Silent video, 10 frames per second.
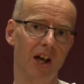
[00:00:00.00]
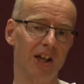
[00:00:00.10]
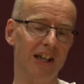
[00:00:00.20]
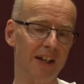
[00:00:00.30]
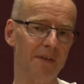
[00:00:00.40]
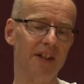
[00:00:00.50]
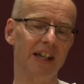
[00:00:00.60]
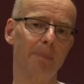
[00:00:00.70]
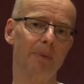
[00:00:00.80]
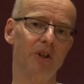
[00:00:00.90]
lifting
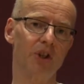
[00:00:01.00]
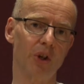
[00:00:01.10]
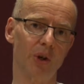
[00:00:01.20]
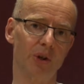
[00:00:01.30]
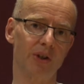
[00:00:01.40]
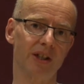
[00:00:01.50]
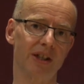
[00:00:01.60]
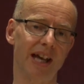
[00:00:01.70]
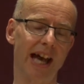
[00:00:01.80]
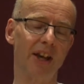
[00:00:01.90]
up his shirt,
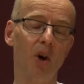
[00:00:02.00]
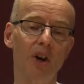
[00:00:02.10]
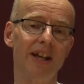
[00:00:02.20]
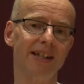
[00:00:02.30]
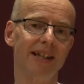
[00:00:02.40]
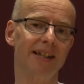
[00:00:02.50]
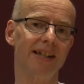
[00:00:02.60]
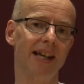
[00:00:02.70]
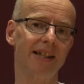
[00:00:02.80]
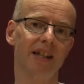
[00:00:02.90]
and on it
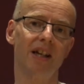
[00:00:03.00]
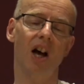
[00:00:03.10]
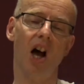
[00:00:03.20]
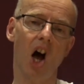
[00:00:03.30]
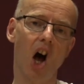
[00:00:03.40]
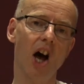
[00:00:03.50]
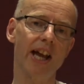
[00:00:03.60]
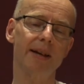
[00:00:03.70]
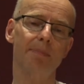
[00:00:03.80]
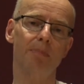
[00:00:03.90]
said,
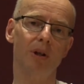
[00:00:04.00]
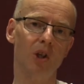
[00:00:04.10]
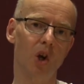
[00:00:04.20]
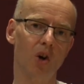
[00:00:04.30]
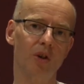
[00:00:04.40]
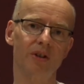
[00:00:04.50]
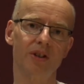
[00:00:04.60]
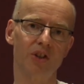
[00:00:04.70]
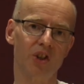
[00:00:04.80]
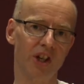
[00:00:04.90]
"I belong
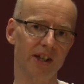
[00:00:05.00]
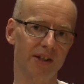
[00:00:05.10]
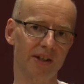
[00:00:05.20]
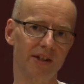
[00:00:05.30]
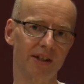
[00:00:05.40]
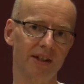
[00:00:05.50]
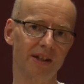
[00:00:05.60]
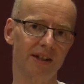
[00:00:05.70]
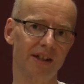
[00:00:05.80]
to Jesus."